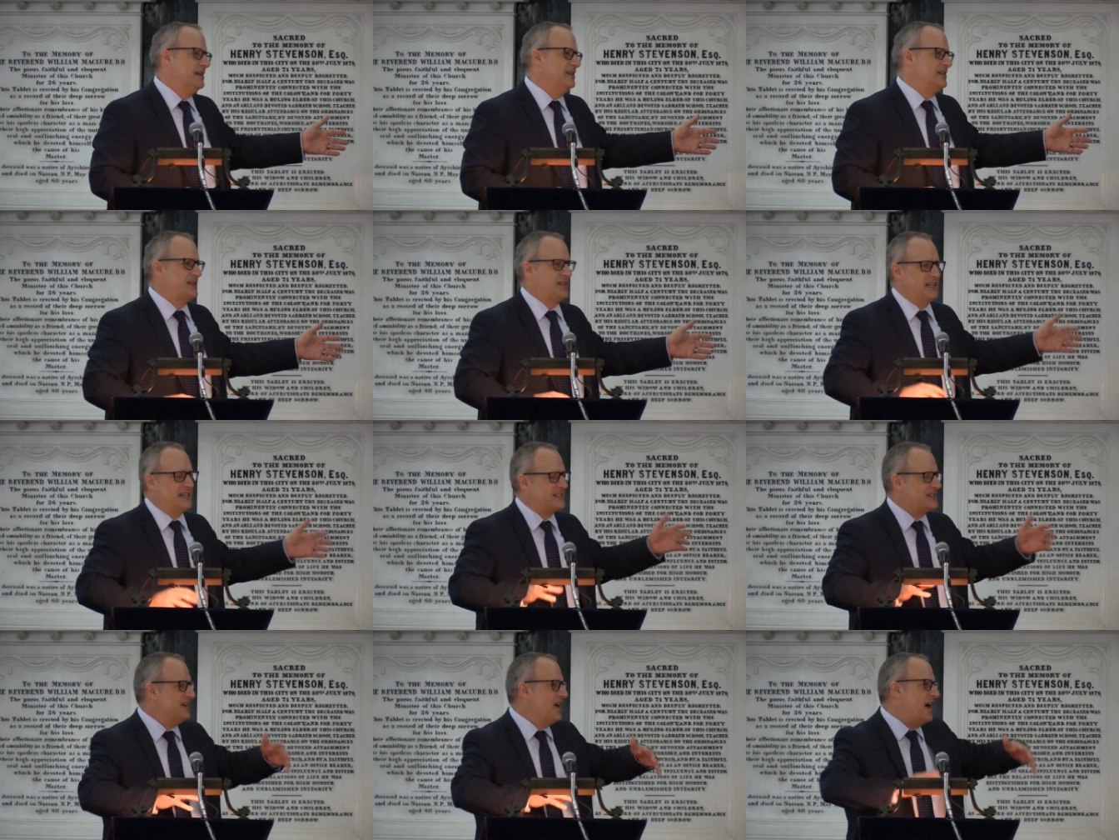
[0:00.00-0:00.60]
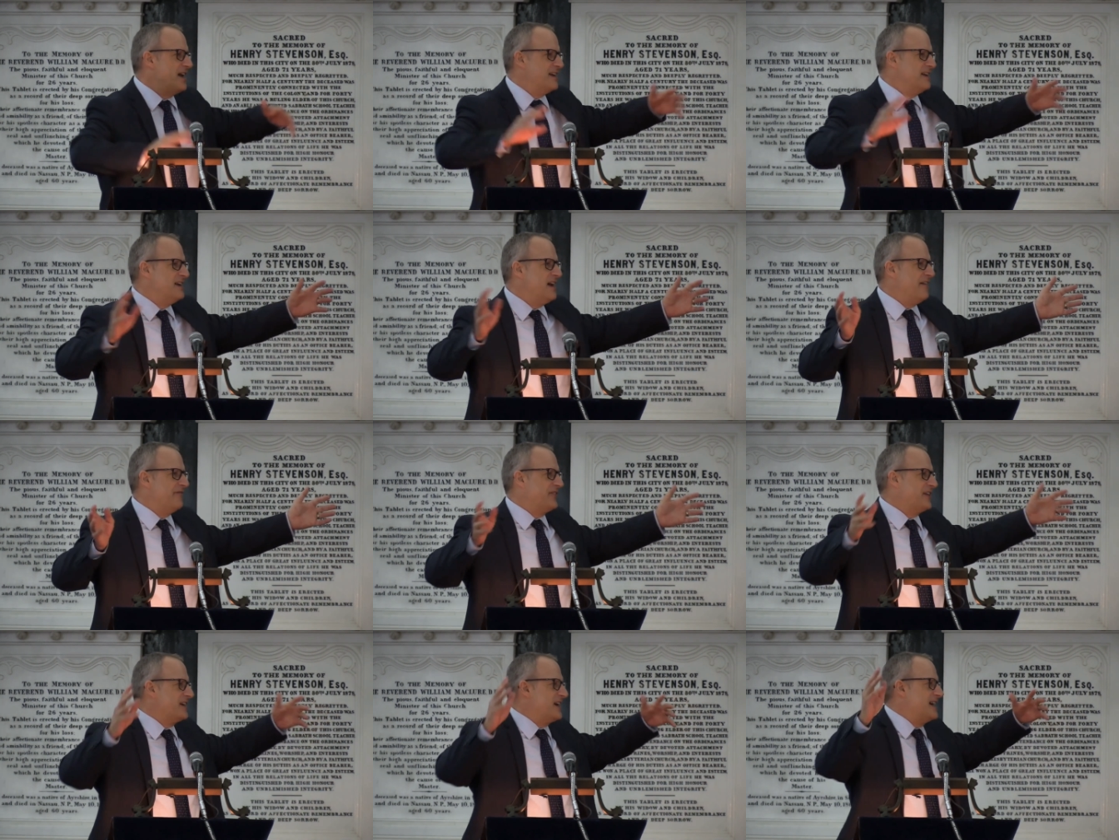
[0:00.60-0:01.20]
You see, it's not
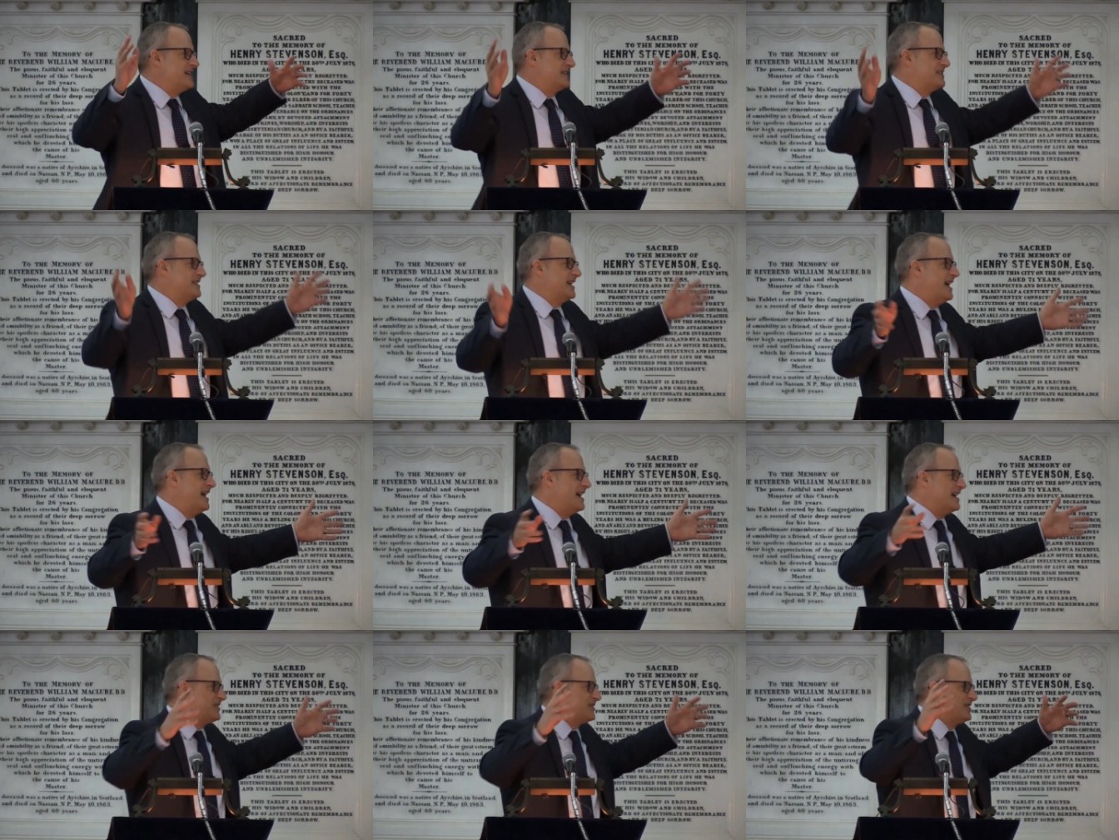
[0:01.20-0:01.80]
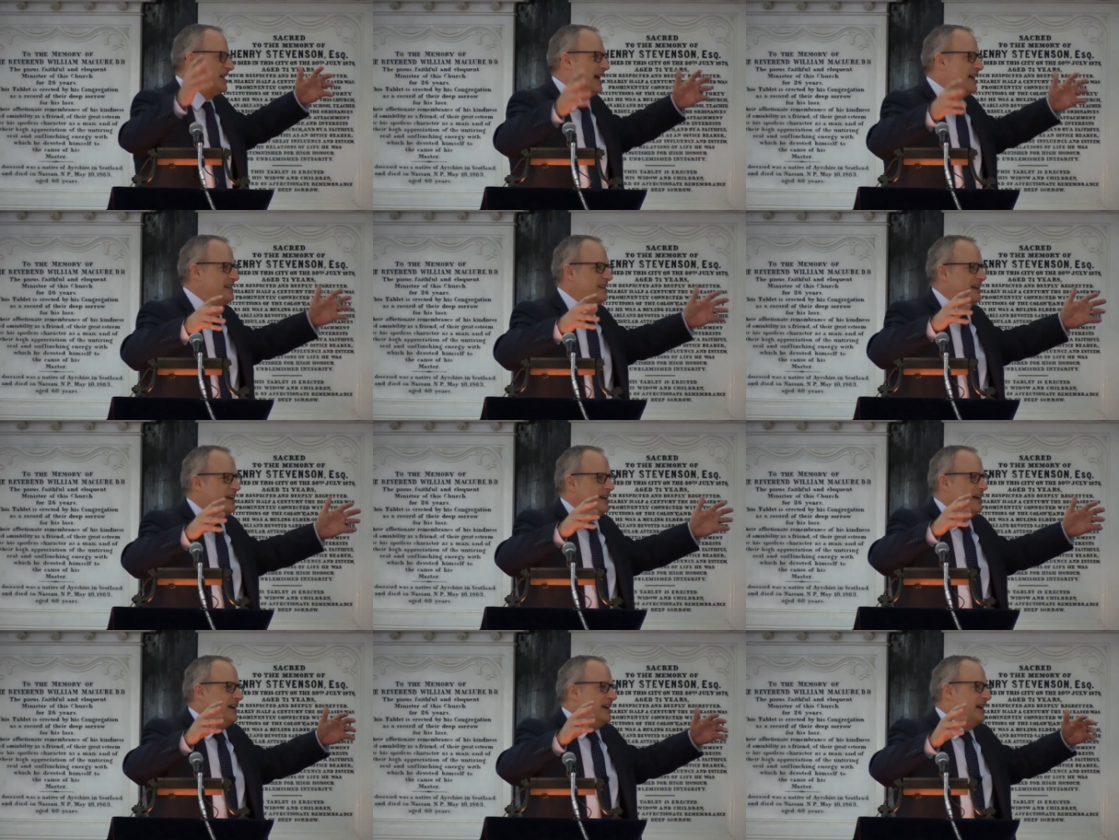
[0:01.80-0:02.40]
enough that Isaiah said